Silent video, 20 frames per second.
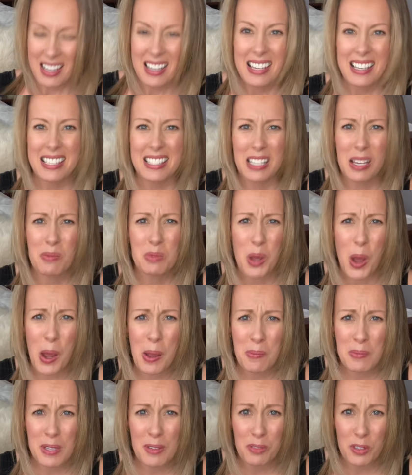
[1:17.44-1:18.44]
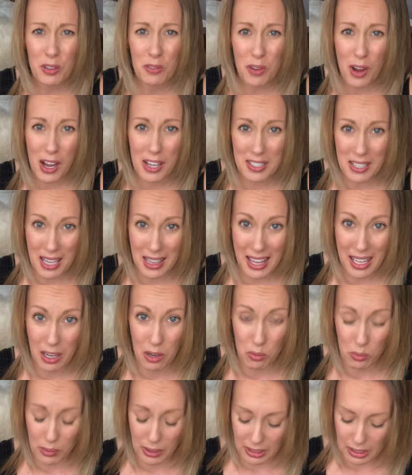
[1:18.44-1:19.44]
Sometimes if you've got like a
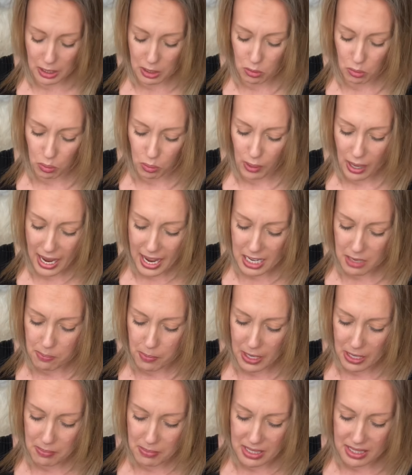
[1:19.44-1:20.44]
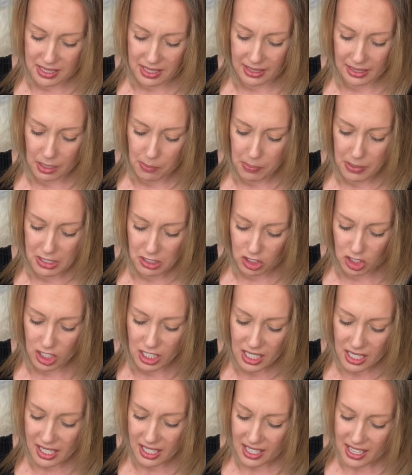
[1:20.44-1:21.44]
really red pigmented lip and
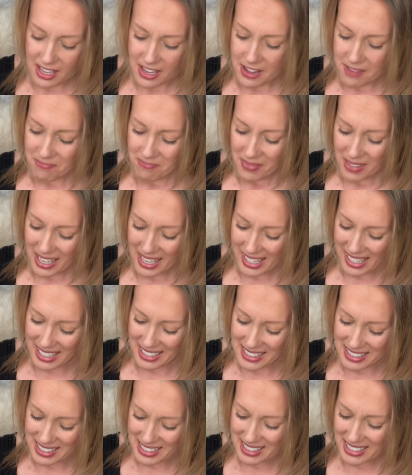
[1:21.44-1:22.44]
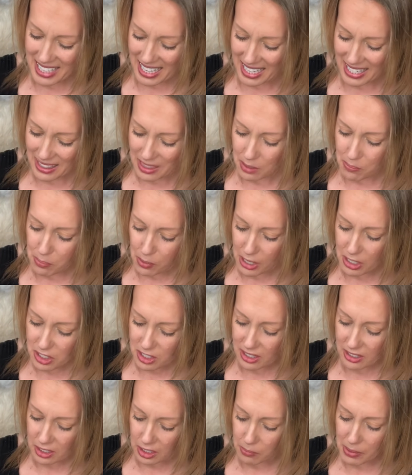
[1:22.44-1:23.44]
cheek, it can stain the brush
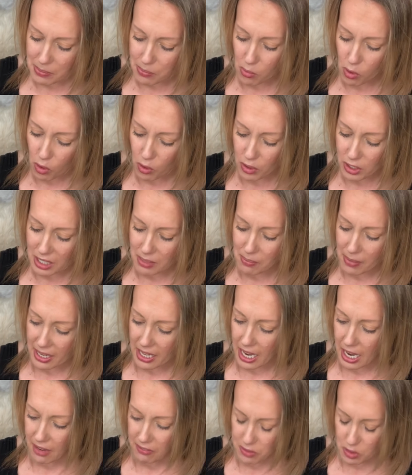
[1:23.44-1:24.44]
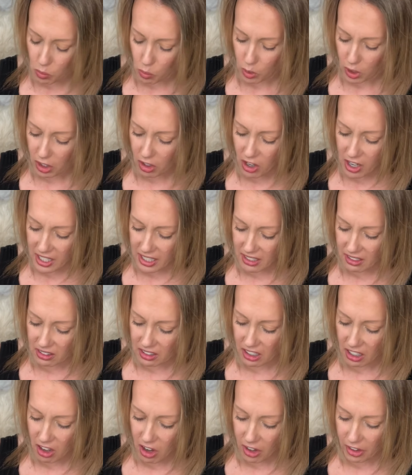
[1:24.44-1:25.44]
a little bit more and you might have to work on it a
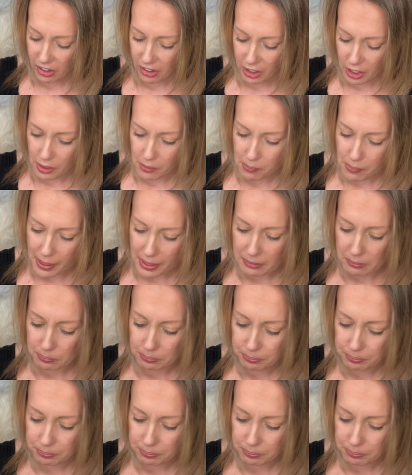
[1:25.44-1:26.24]
little harder, but